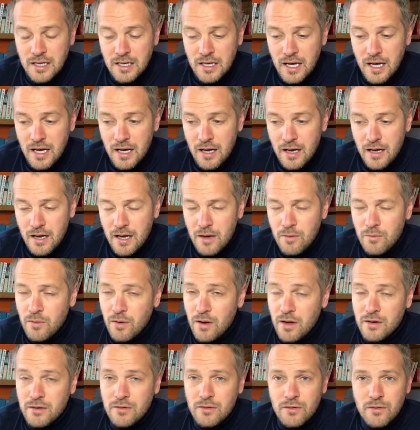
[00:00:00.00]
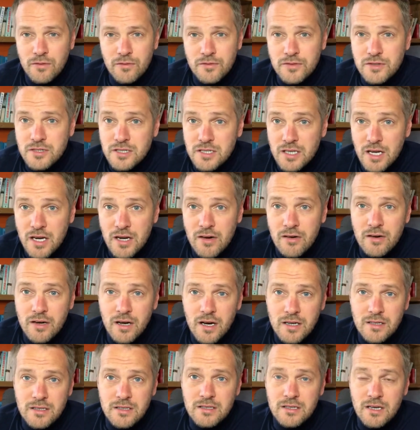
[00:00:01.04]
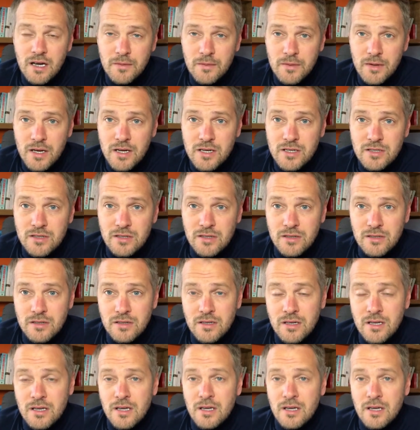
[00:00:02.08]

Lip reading: and one of sheer and utter determination